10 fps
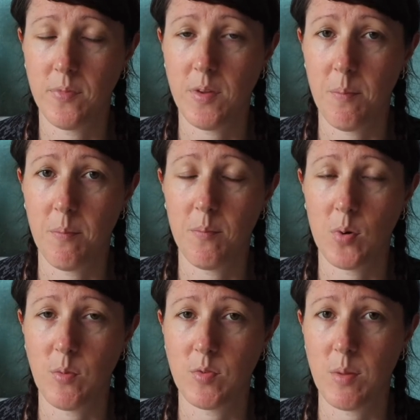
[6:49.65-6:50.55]
didn't
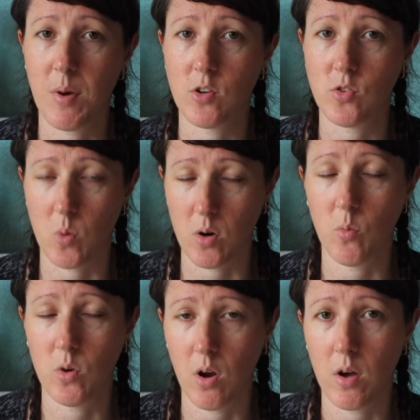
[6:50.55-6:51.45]
previously purchase one and
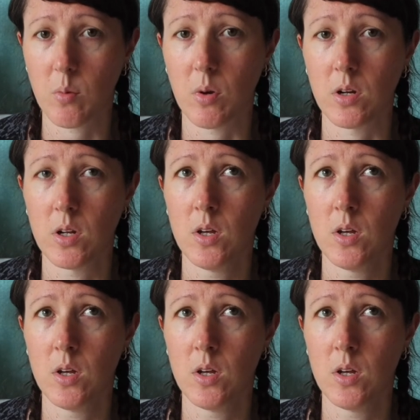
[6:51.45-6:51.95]
would like one.